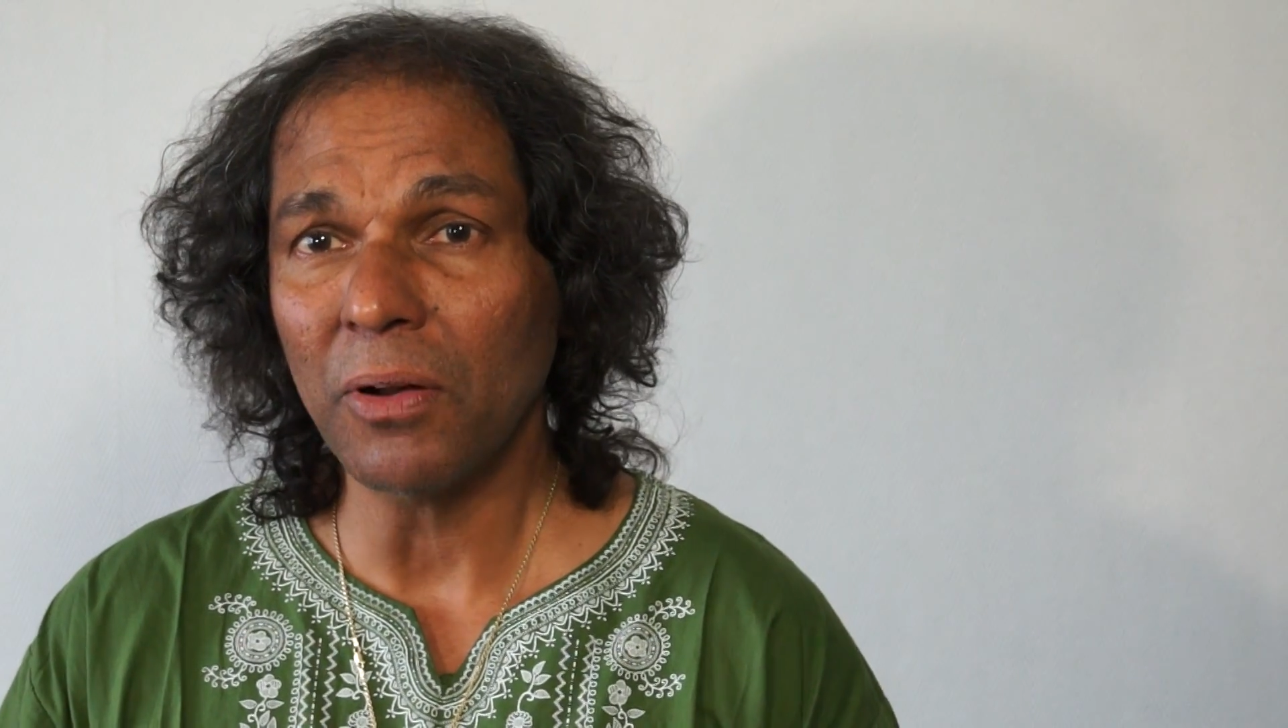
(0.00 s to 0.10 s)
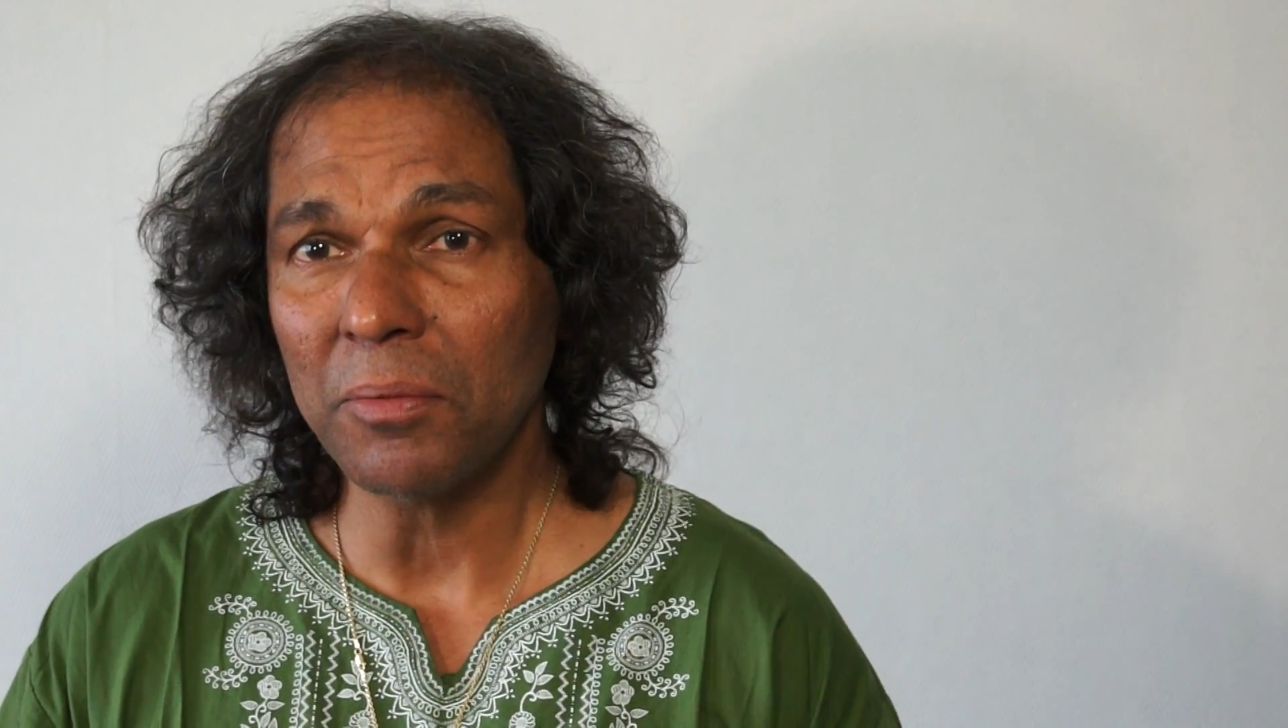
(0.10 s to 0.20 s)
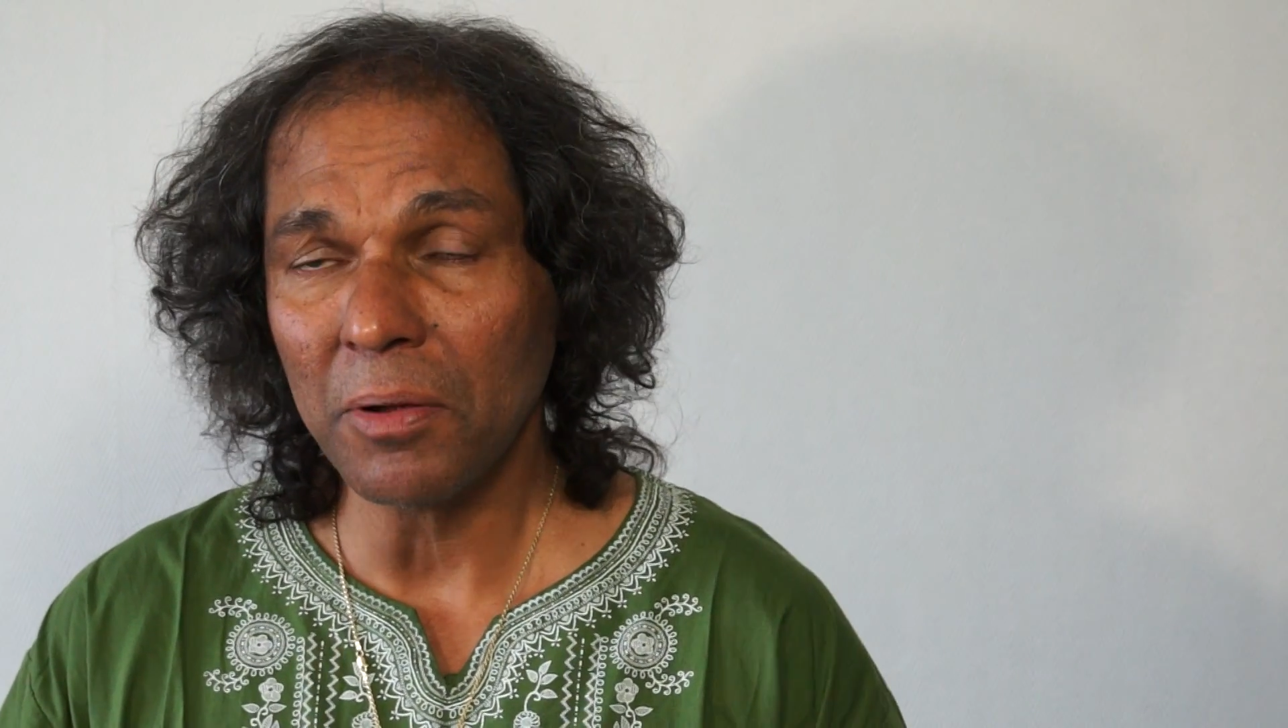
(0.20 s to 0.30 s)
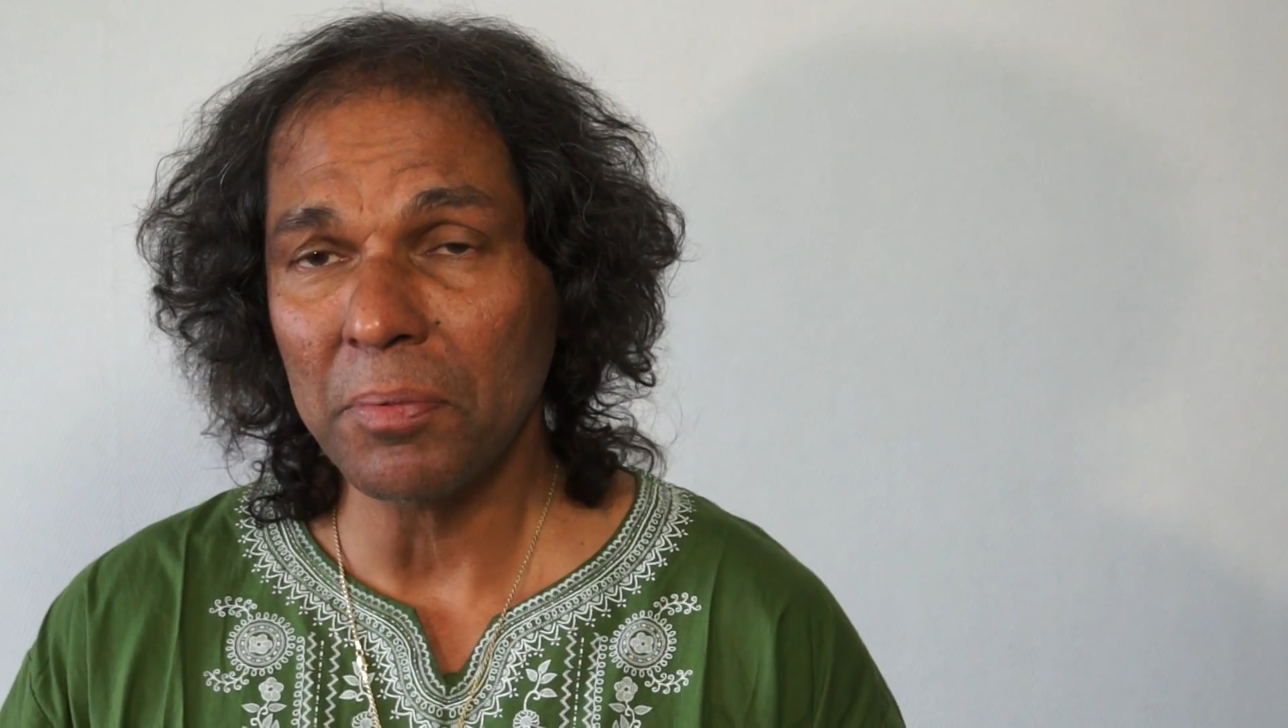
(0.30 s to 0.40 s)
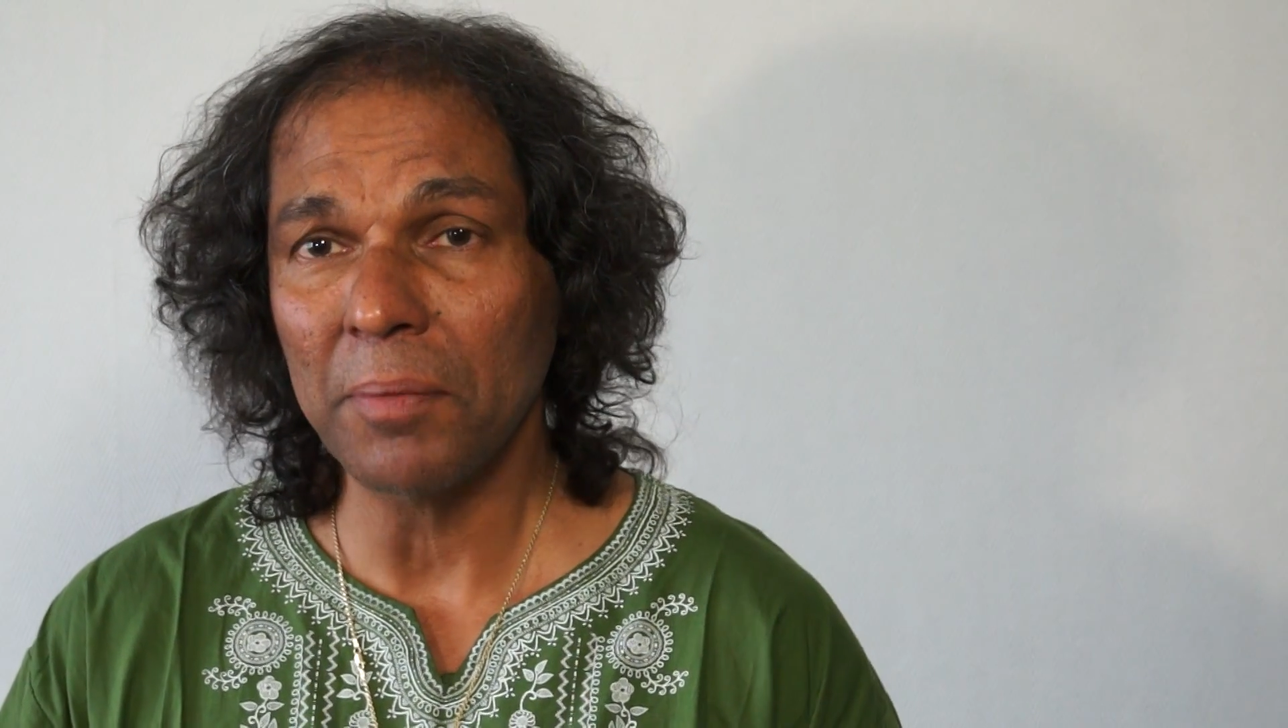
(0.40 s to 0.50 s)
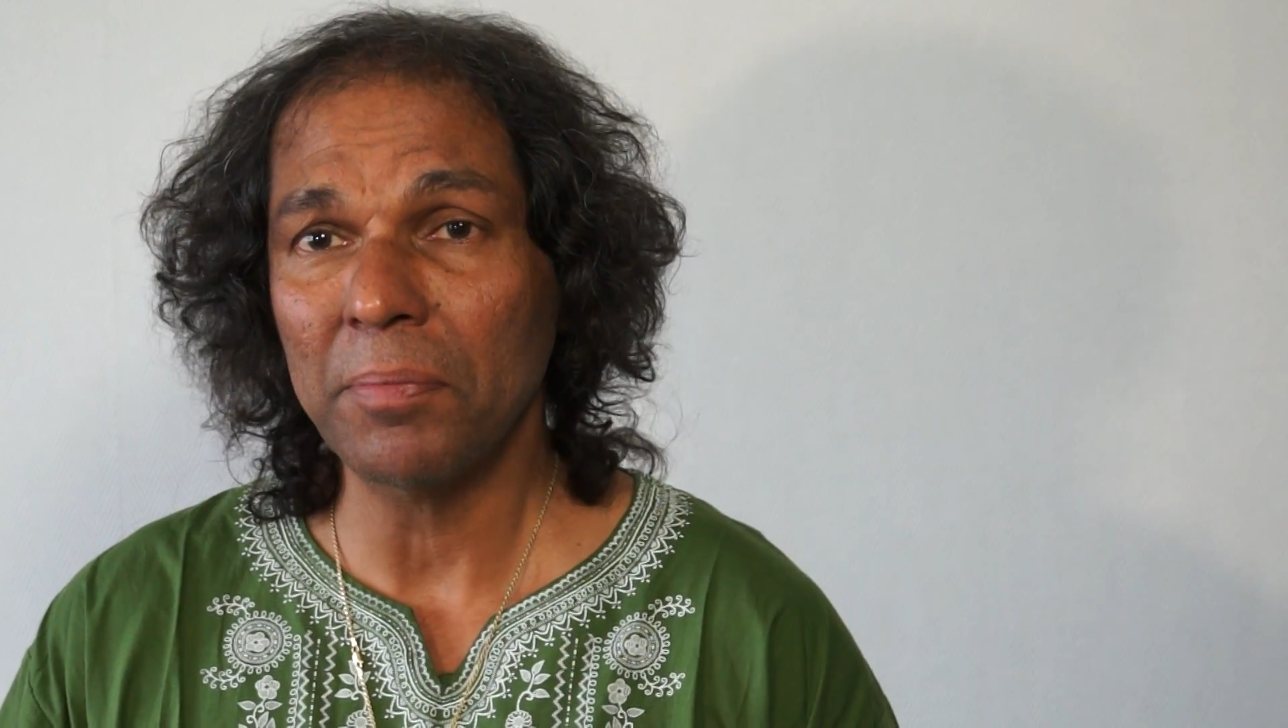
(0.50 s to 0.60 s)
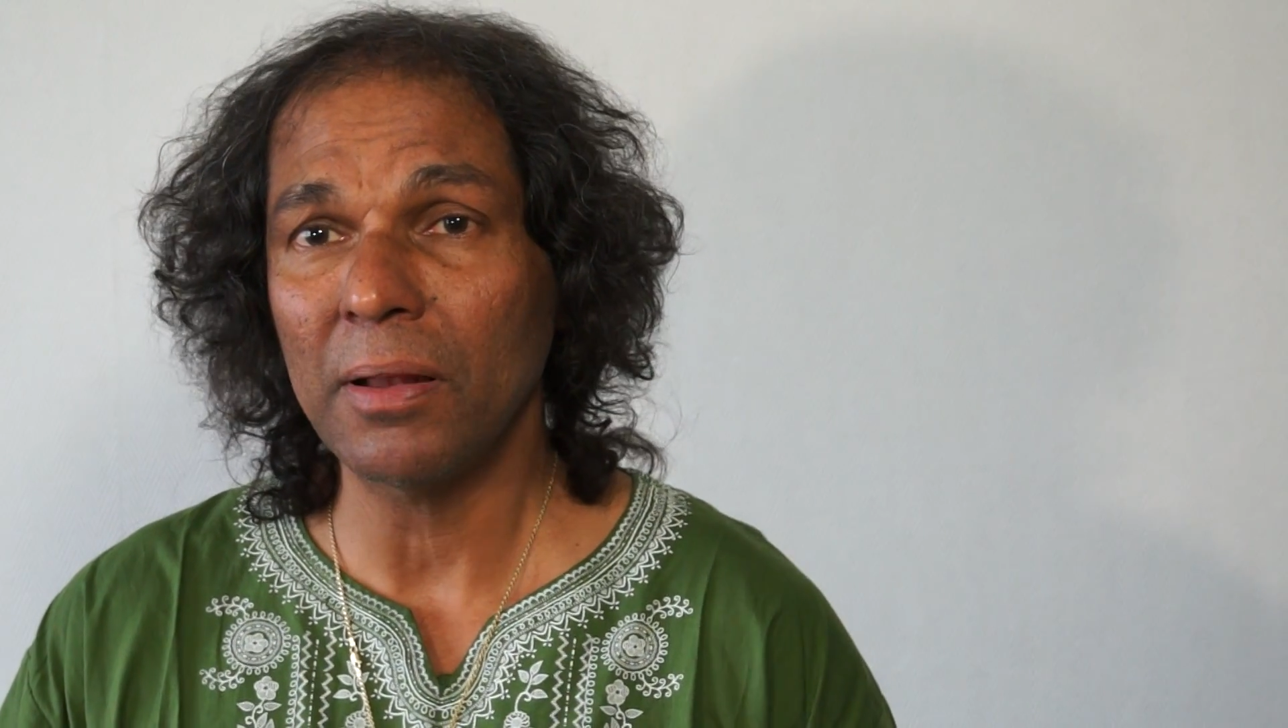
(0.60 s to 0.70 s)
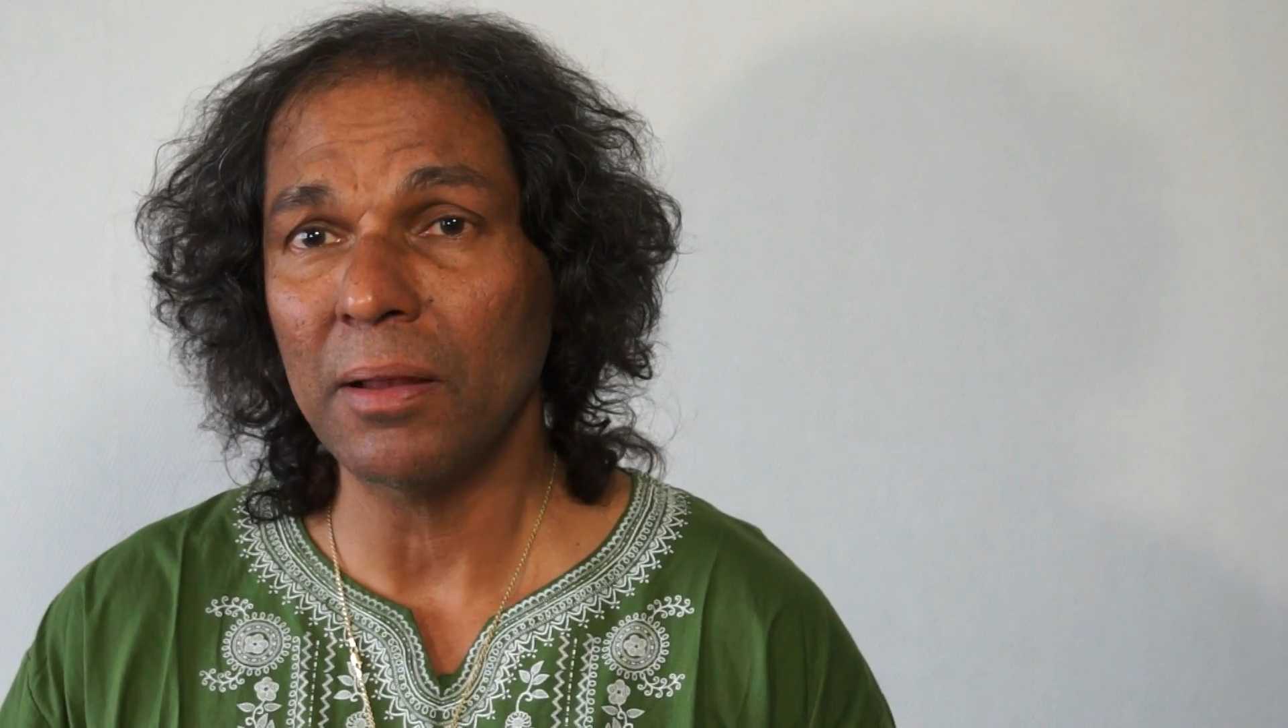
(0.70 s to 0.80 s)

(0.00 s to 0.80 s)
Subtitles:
and more people